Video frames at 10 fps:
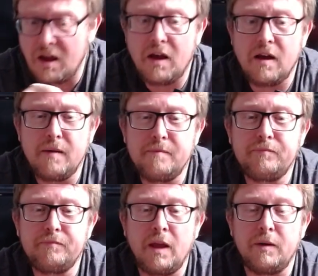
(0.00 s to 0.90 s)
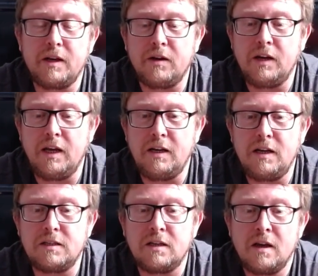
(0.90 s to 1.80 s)
No, I don't need
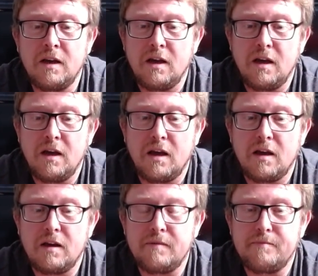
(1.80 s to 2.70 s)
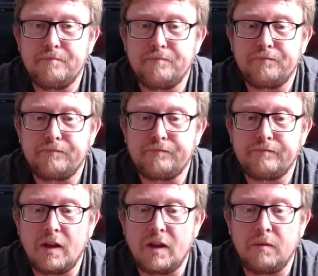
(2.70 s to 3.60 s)
it. I'm
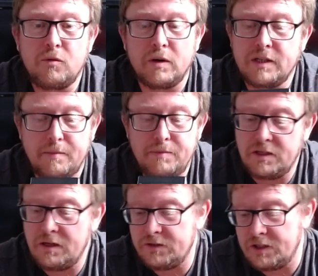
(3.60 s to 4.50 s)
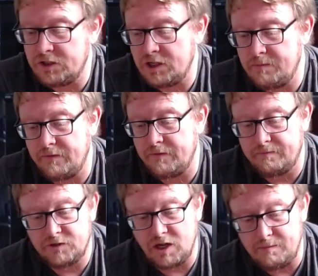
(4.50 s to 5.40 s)
quite happy to use this cheaper
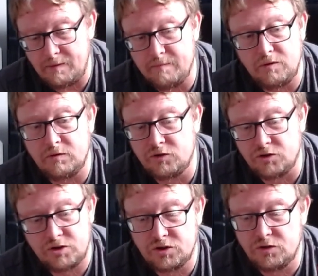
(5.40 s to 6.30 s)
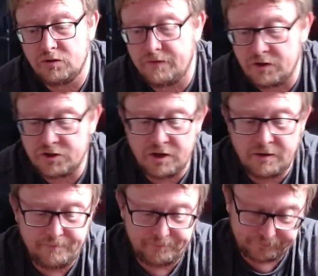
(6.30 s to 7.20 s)
but just as good version.
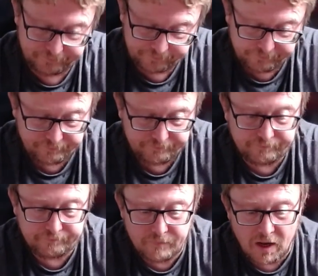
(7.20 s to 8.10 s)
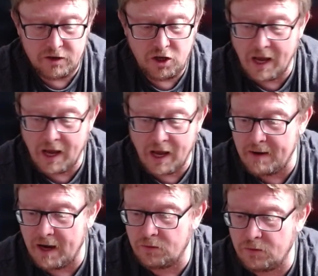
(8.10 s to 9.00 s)
UK
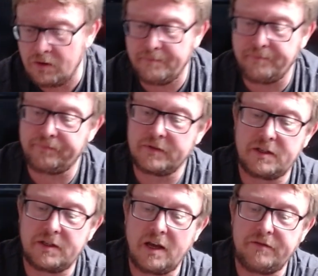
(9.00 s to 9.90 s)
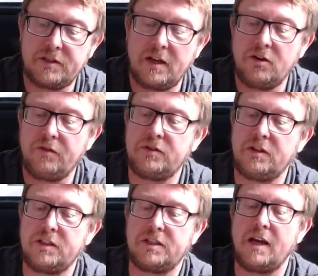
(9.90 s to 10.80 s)
made one, saves sending off to
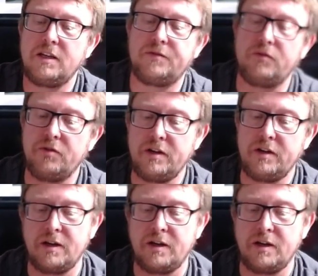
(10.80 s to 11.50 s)
the States for it.